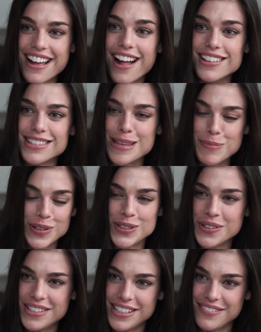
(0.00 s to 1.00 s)
On Simple
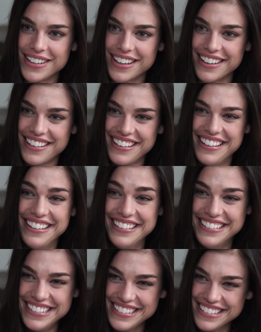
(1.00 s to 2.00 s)
Dude TV. Simple Dude
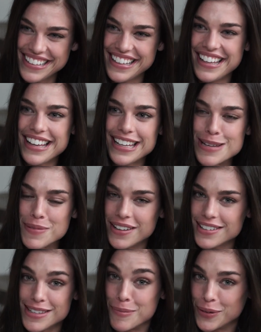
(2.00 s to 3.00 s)
TV, yeah. Keeping
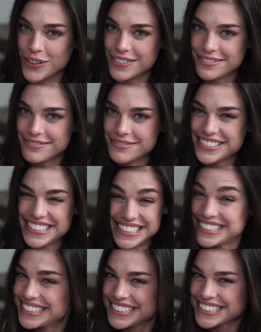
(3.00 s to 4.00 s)
it simple. Yeah,
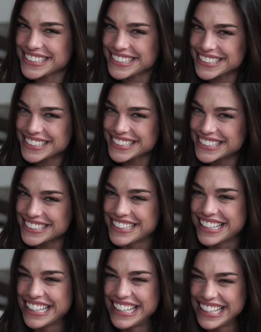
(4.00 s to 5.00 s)
that's
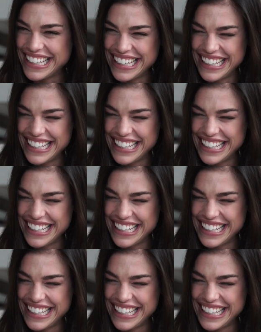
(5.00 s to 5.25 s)
right.